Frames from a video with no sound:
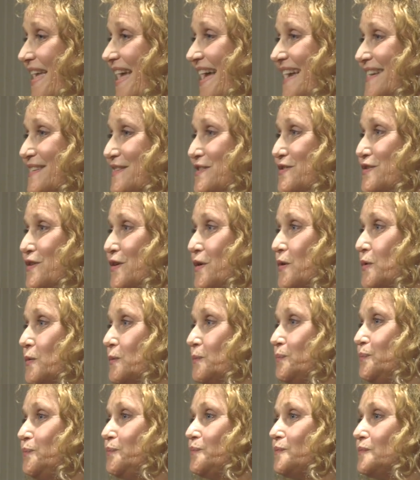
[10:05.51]
And
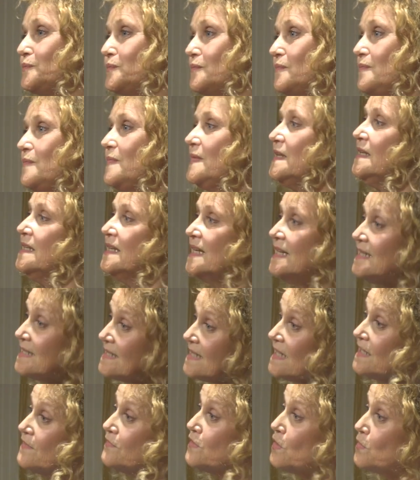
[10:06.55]
so
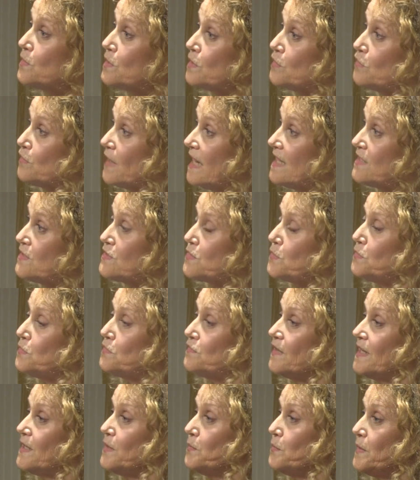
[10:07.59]
instead of going to grad
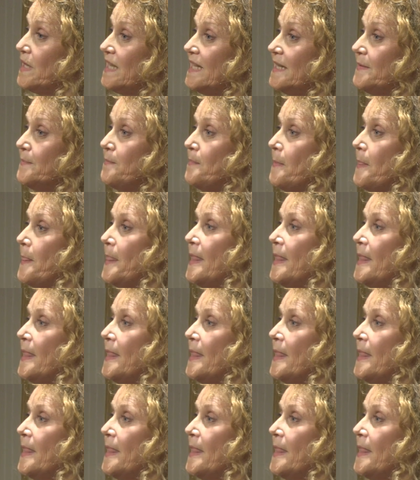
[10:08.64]
school right away,